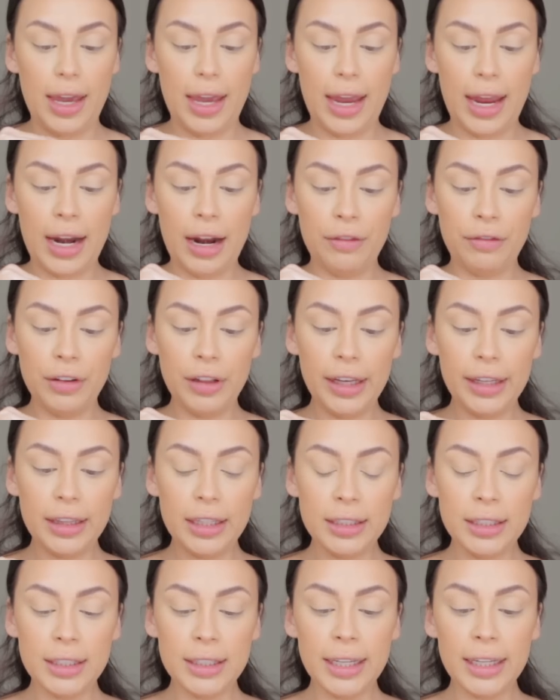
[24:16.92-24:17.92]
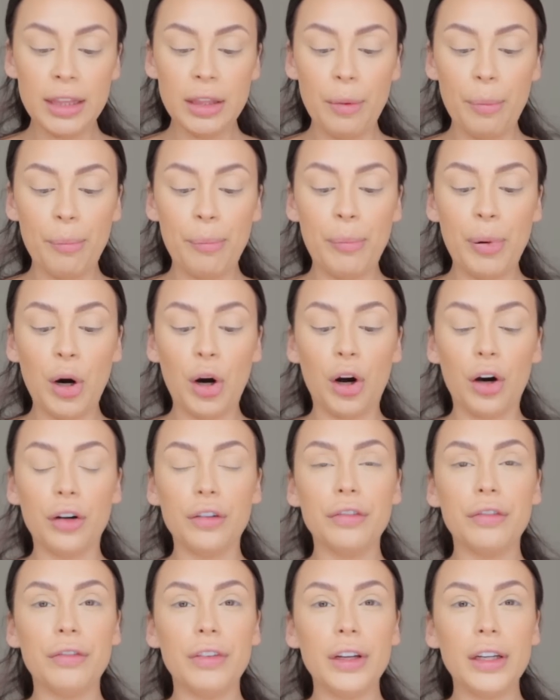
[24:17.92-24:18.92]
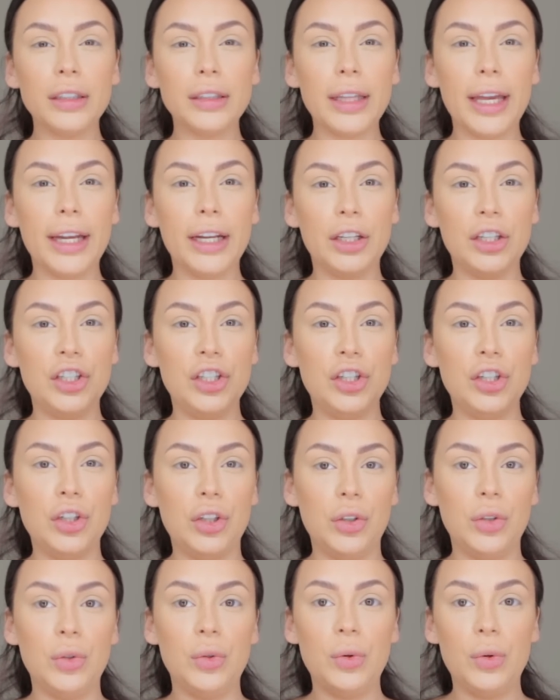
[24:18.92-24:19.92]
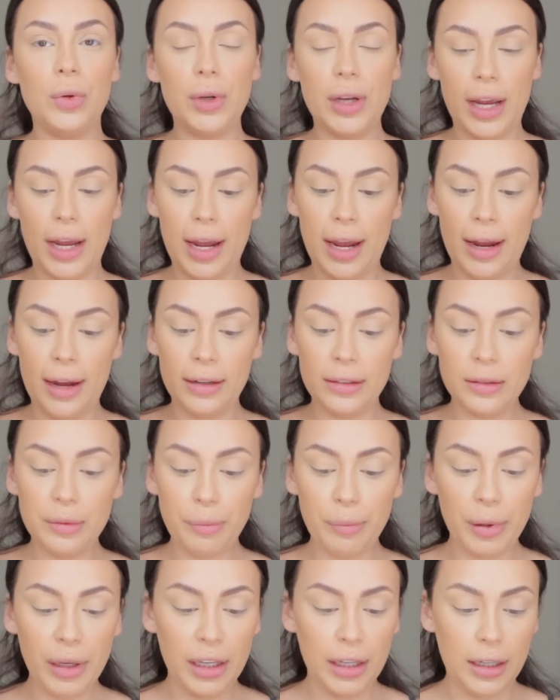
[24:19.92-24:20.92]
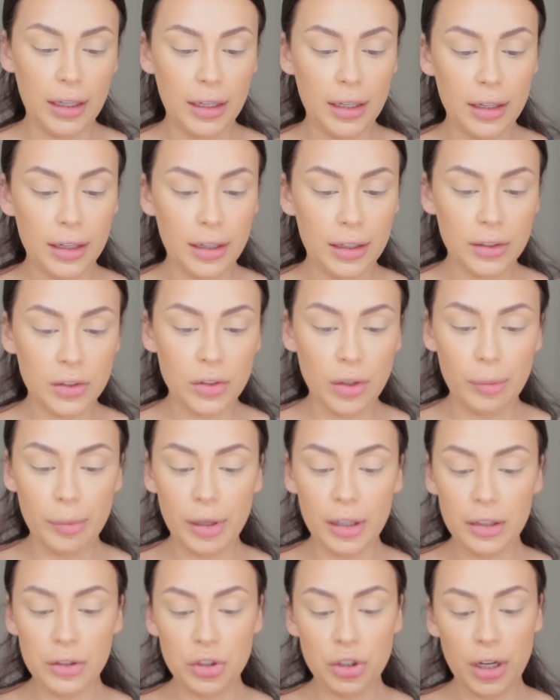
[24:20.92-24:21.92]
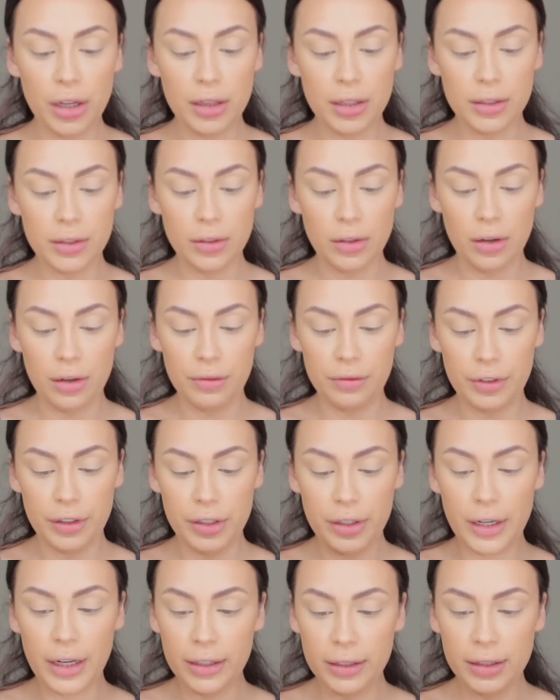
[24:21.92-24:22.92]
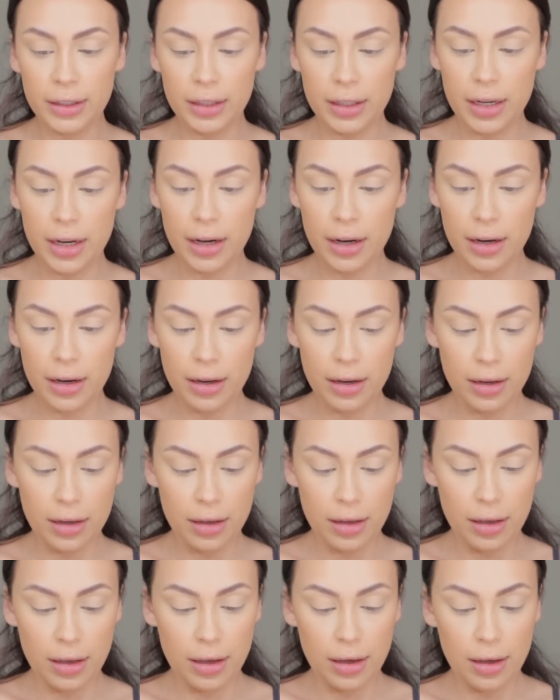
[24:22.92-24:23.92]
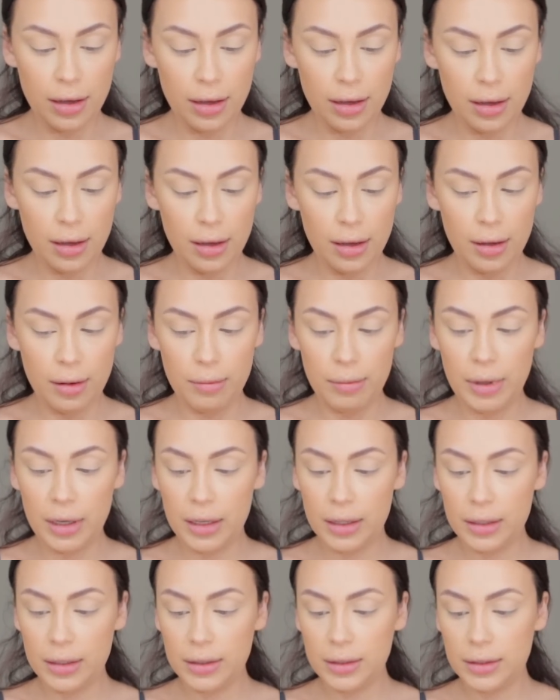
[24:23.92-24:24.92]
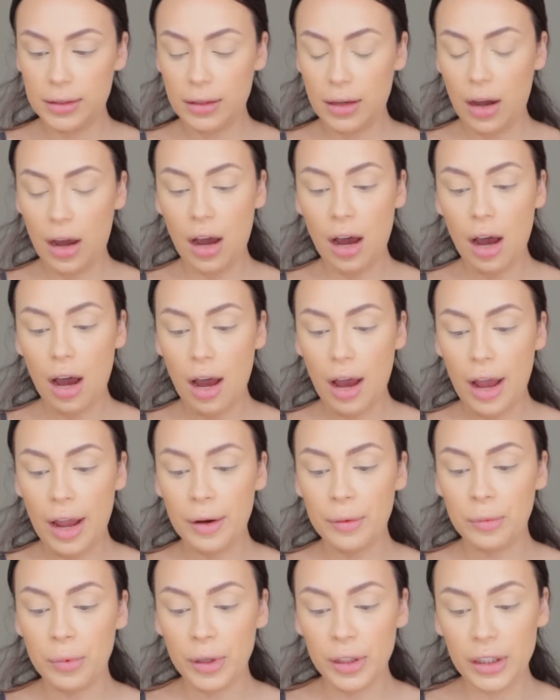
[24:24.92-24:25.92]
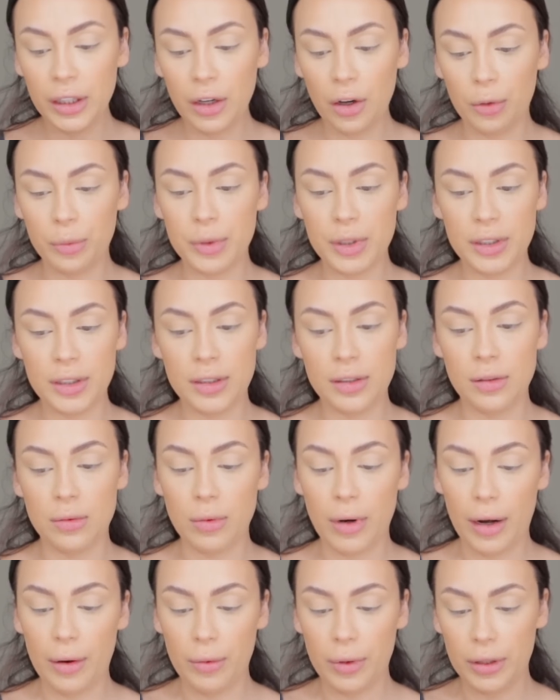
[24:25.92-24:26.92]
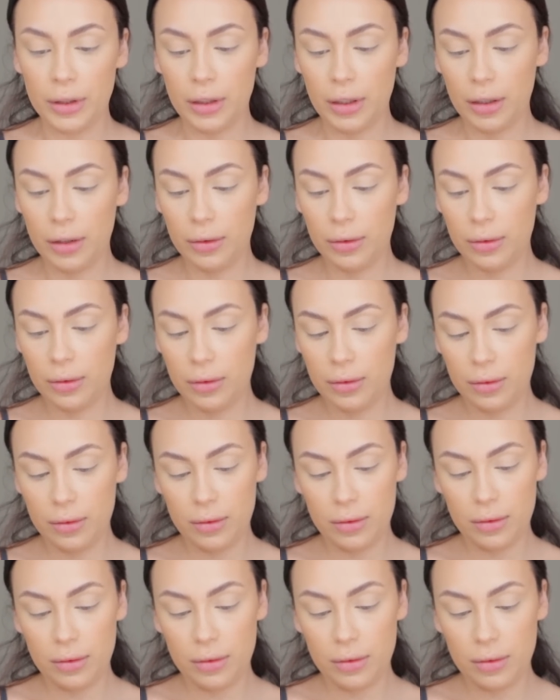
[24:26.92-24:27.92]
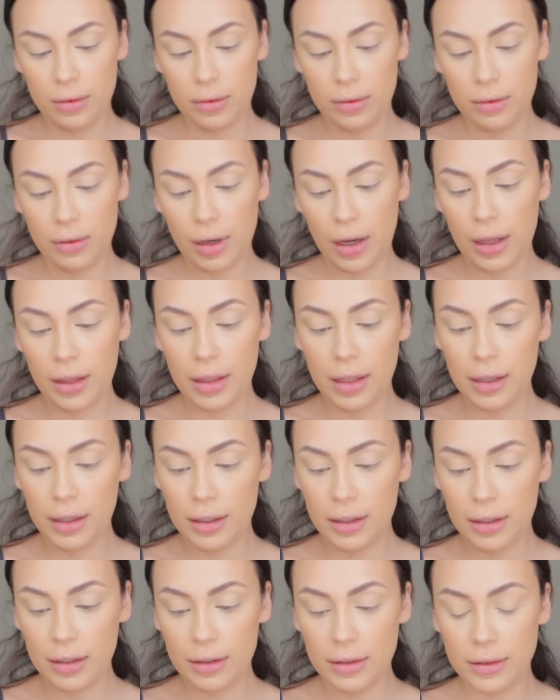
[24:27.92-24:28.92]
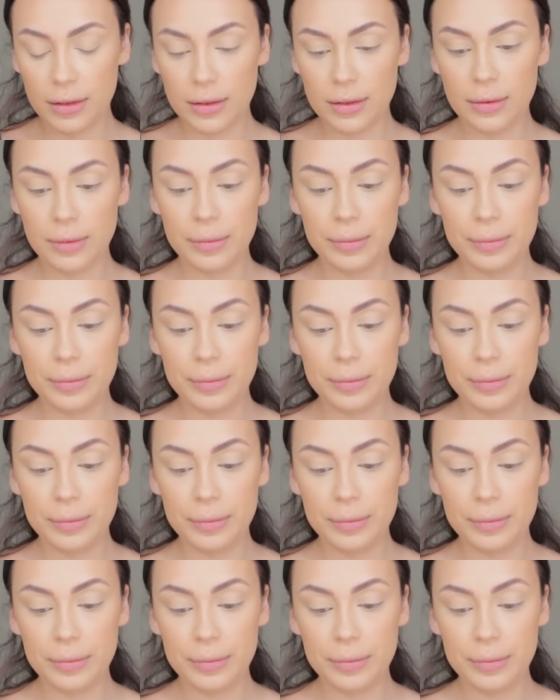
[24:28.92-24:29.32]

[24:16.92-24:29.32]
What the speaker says: and I feel like this is like the perfect like nude and pink. So I'm gonna try this on for you guys today, because I really hope this is the right one though. I think it is.